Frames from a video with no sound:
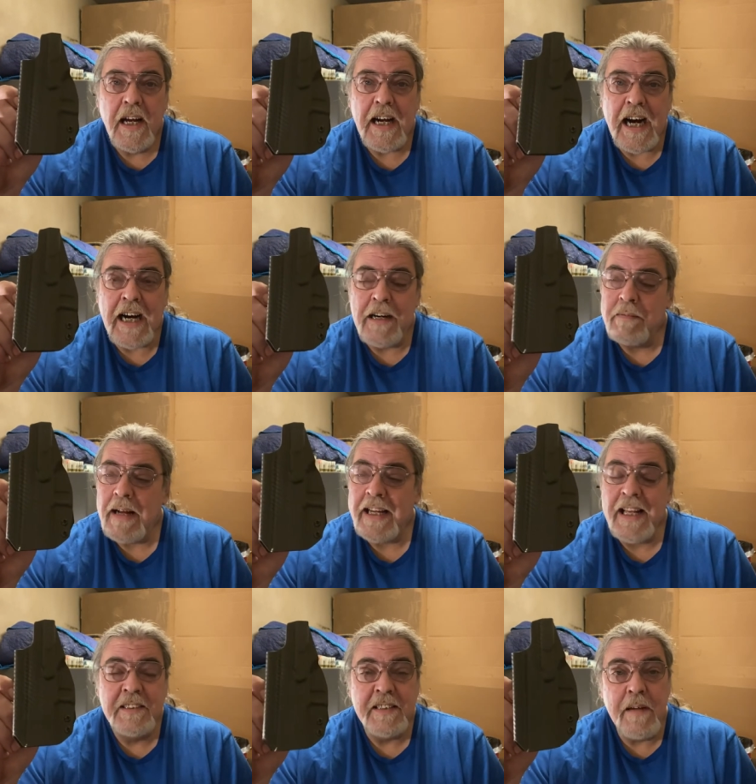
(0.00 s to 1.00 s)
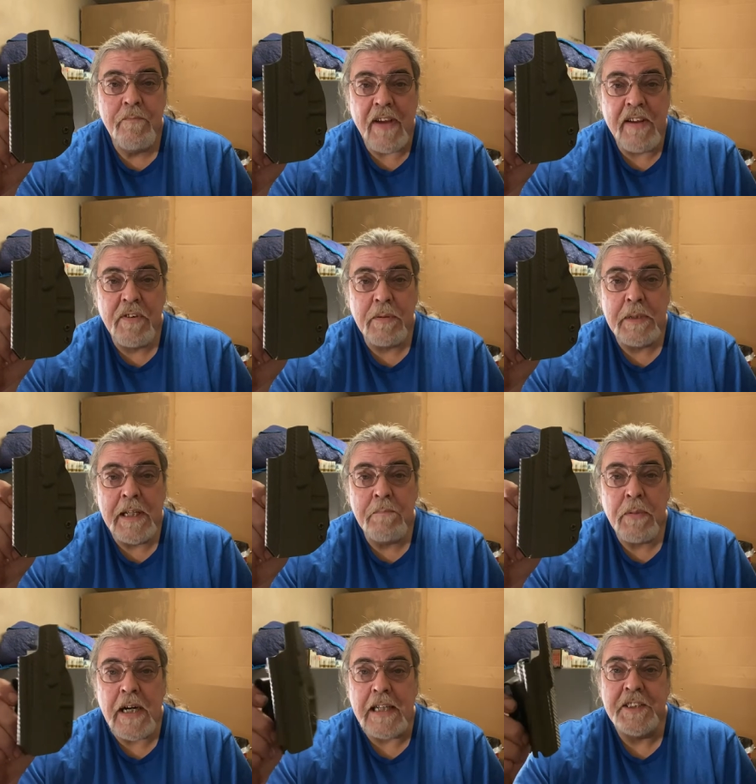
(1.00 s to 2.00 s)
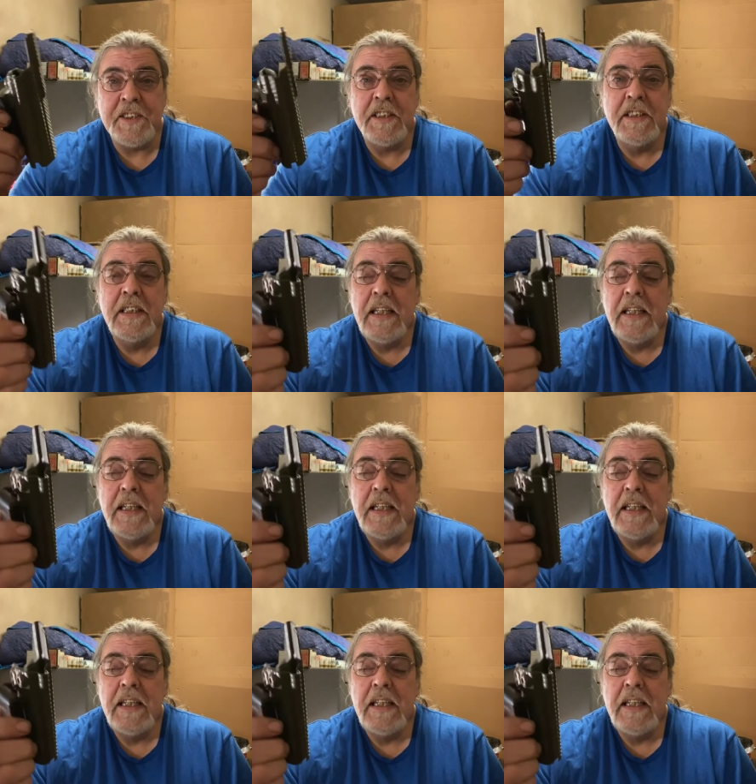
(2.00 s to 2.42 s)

uh, I gotta say I'm favorably impressed.